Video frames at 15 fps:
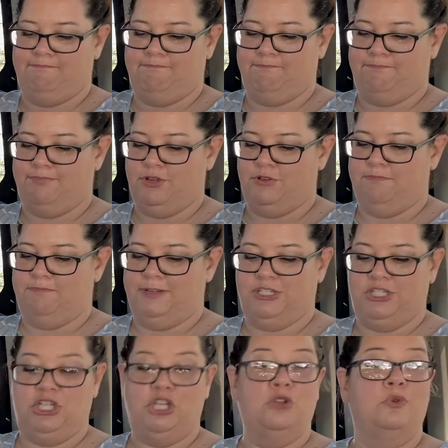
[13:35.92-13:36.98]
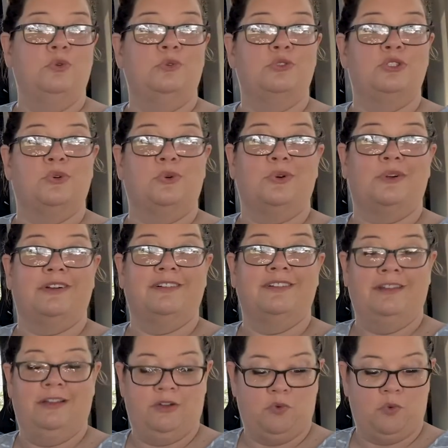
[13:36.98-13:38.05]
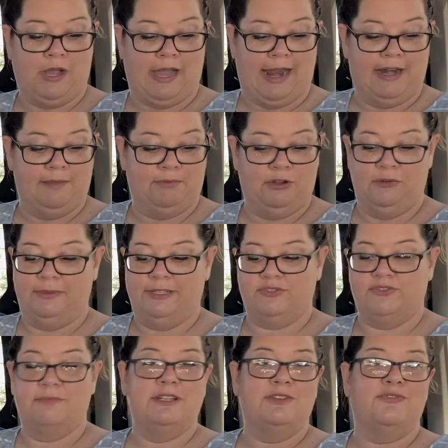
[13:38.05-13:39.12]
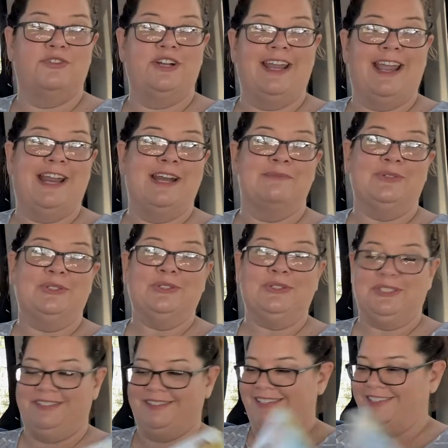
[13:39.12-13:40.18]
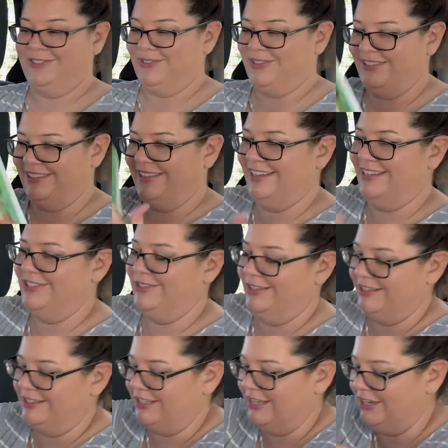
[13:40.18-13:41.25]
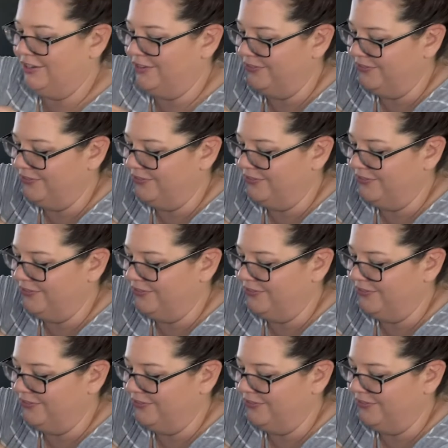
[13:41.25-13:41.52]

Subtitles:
poop is used, or what kind of poop is from different animals, that sort of thing. So that's cute.